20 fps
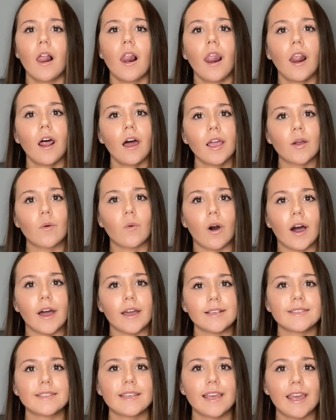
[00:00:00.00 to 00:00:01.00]

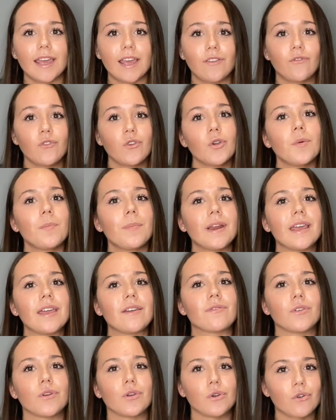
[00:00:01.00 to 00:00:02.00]
Likewise, if you
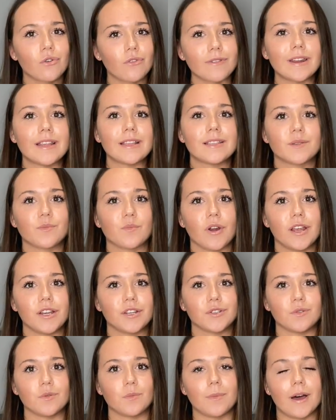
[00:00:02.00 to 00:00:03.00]
believe that you're an
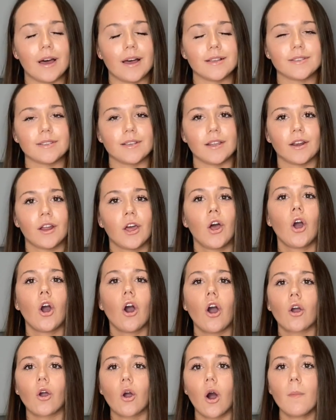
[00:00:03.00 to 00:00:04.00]
inspirational person,
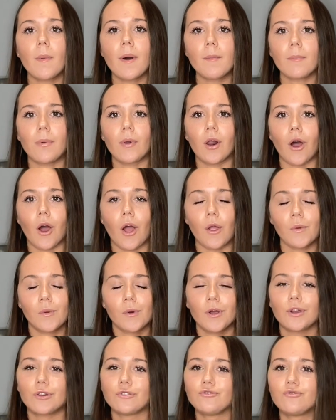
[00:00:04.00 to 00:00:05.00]
comment below,
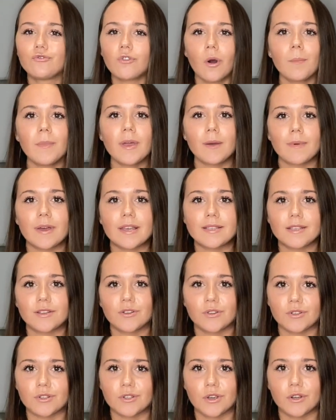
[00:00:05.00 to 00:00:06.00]
drop me a message
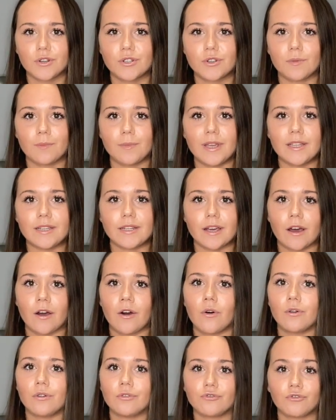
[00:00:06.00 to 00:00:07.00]
on social media
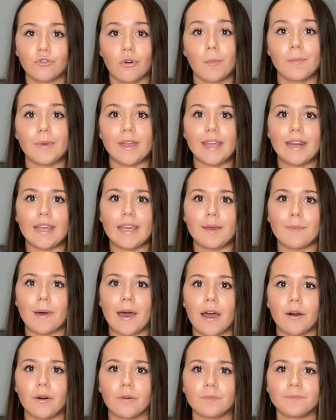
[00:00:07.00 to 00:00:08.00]
or drop me an
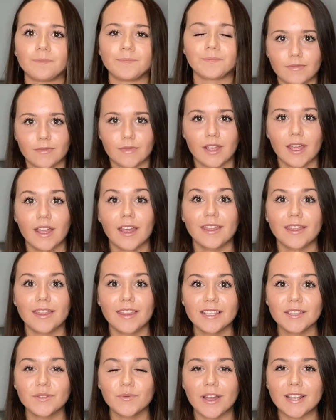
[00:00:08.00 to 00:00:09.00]
email.
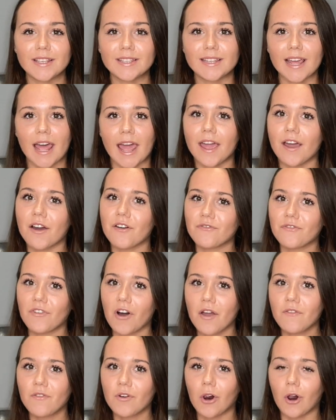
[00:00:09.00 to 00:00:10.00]
This Wednesday at
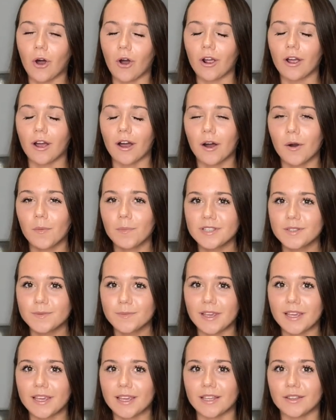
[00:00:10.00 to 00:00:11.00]
5 o'clock, I'll be
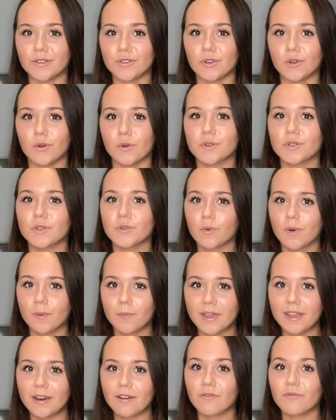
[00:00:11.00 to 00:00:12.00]
speaking to
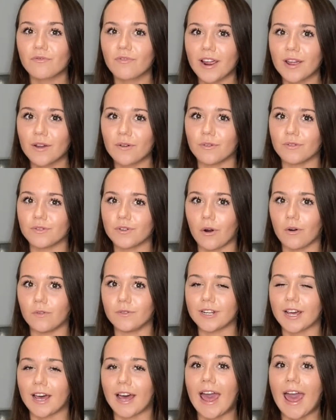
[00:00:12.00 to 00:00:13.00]
swimming record
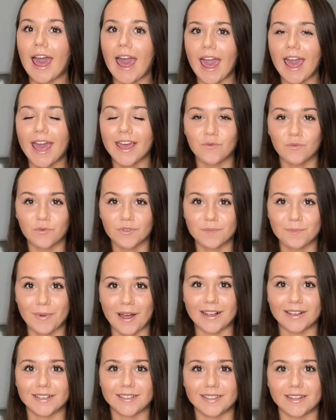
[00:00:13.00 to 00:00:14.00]
holder Edward
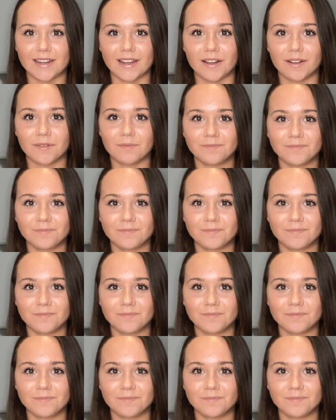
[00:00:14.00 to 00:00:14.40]
Baxter.